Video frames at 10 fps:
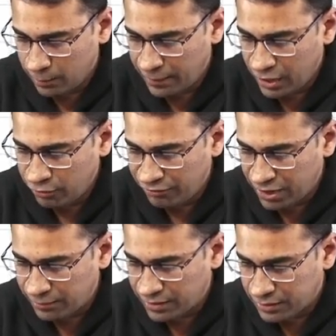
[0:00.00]

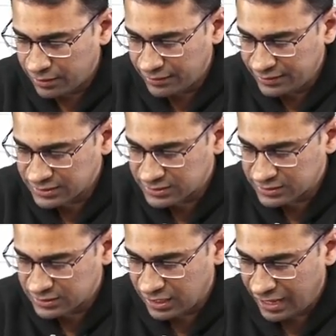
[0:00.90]
Myofiber
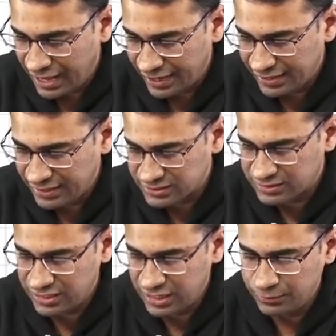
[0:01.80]
disarray
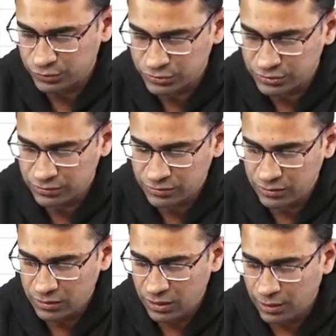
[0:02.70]
is the name used.
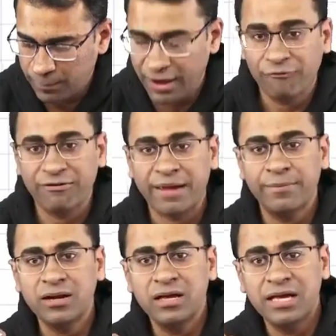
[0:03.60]

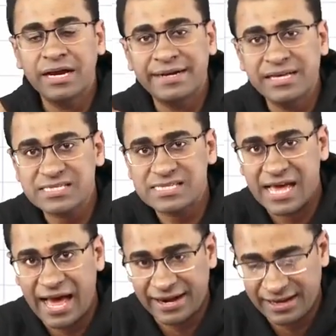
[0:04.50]
Myofiber
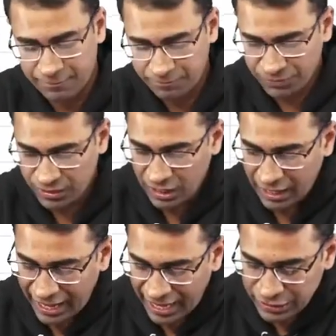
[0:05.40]
disarray.
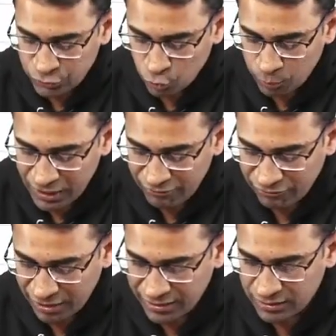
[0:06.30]
And you may
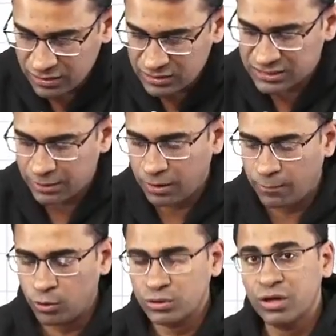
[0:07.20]
find some
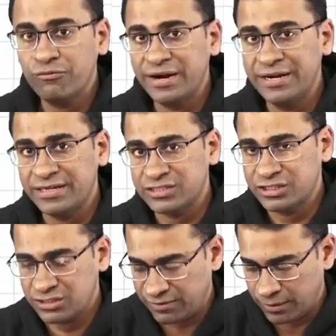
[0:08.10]
amount of
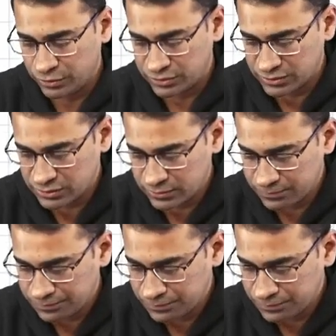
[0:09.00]
interstitial fibrosis.